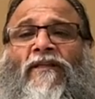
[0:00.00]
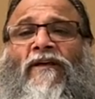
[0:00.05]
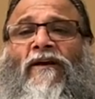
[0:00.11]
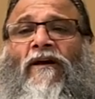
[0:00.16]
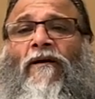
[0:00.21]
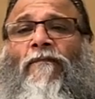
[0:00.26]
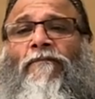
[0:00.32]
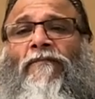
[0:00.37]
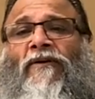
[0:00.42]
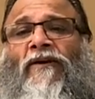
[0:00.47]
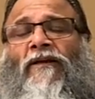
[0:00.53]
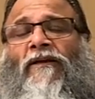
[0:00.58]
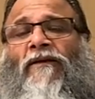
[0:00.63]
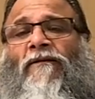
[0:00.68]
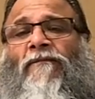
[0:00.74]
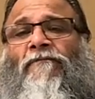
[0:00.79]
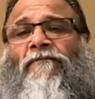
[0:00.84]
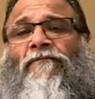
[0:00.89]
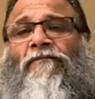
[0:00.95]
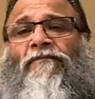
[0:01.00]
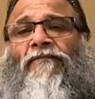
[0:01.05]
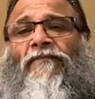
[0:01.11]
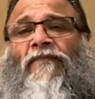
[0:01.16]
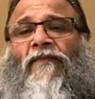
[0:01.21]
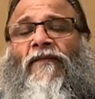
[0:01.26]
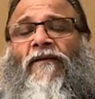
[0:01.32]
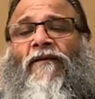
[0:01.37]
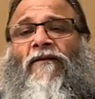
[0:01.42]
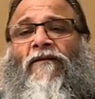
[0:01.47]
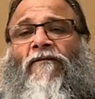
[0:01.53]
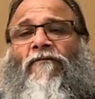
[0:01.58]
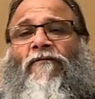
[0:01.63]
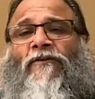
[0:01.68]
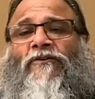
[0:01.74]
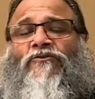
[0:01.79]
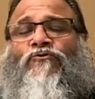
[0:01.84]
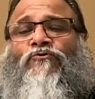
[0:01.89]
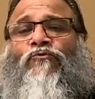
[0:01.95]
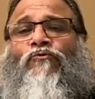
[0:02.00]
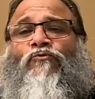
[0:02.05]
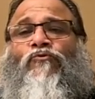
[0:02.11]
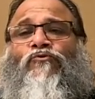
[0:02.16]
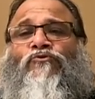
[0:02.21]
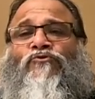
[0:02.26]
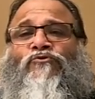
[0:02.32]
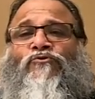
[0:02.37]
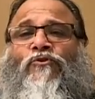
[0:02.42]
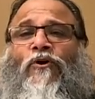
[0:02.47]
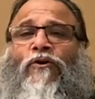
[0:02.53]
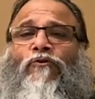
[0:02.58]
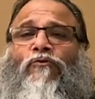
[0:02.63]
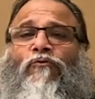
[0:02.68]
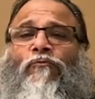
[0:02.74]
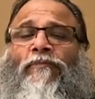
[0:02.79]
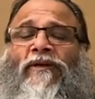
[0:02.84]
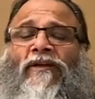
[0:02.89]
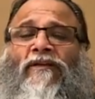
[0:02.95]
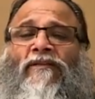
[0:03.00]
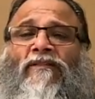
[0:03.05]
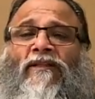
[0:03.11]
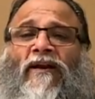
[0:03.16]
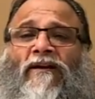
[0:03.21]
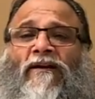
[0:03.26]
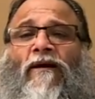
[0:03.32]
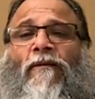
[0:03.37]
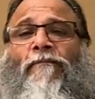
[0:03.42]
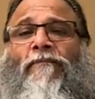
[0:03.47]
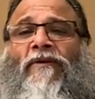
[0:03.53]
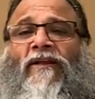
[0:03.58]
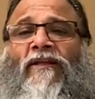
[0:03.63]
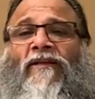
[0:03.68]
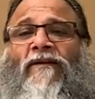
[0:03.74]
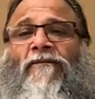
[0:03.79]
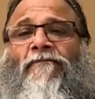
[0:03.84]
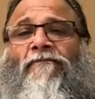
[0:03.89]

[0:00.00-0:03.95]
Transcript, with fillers: their company. We choose not to be in that company.